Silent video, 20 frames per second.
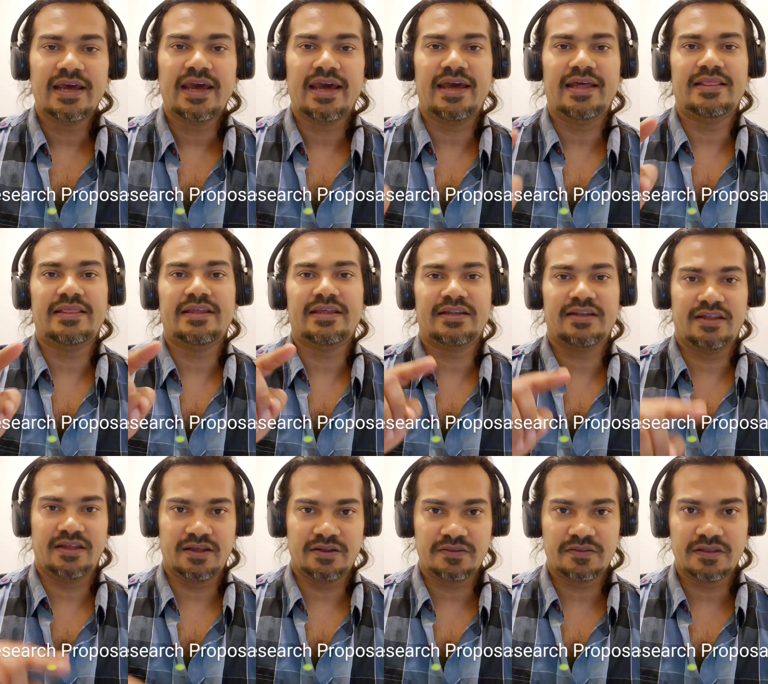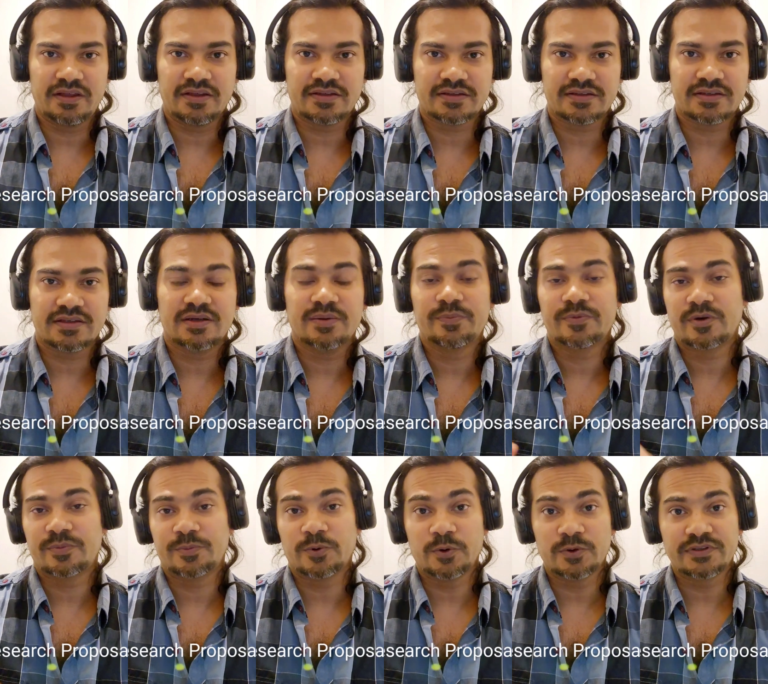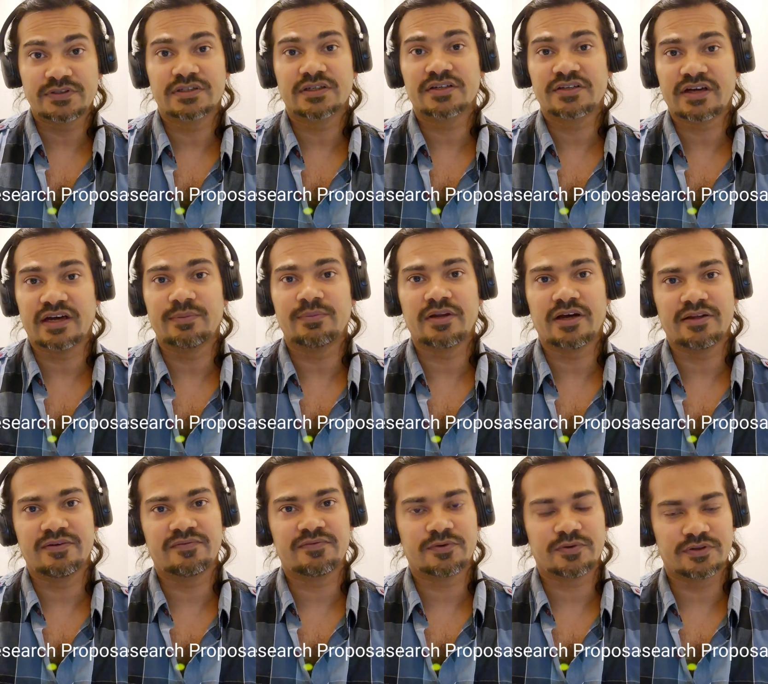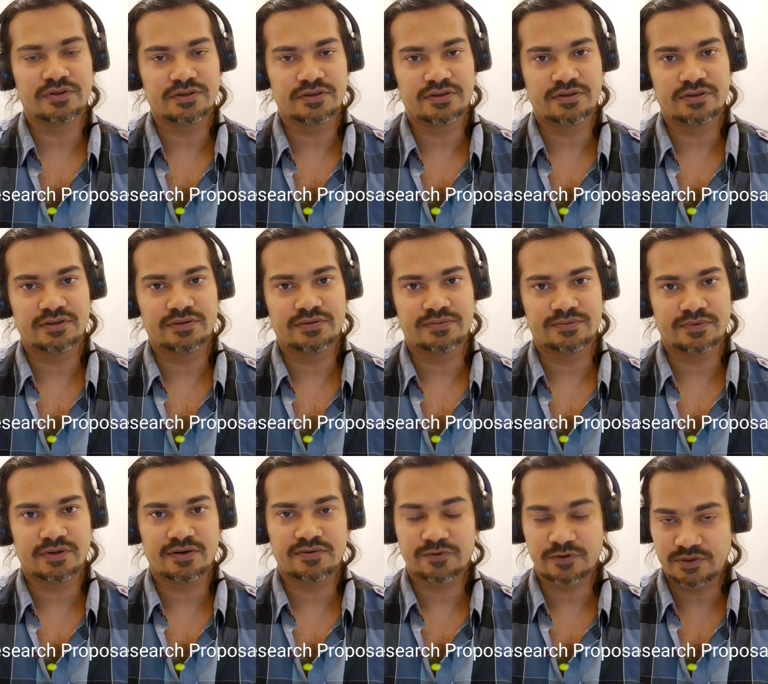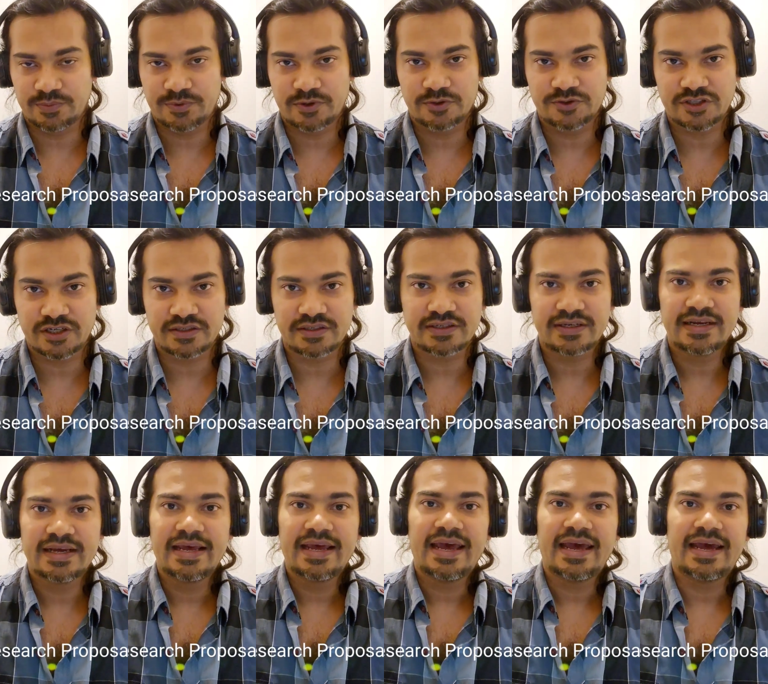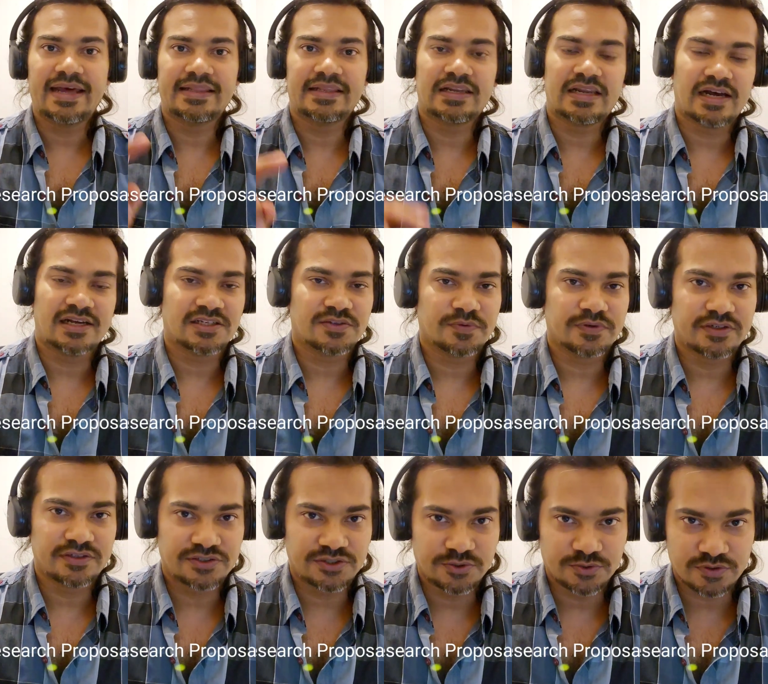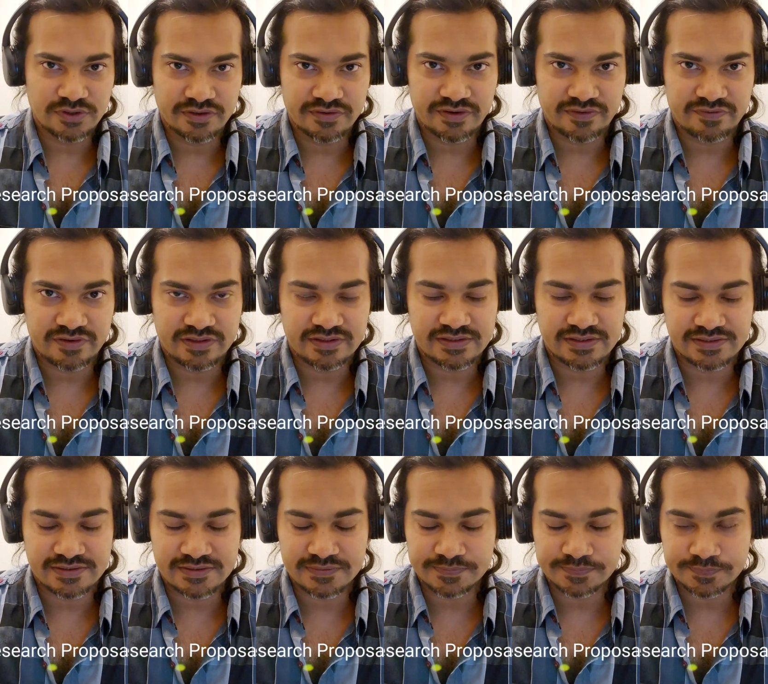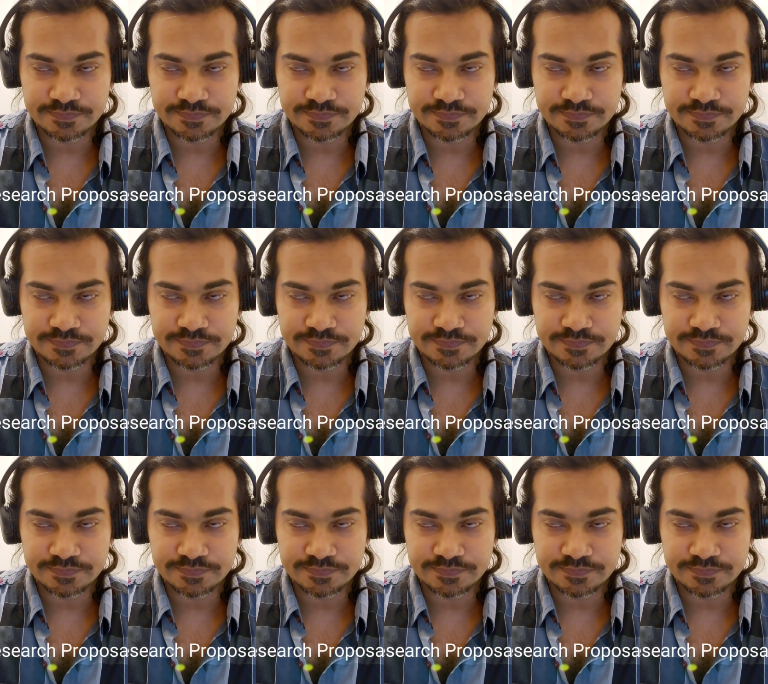and then ethics, proposed timeline for the project, and the last one is usually references.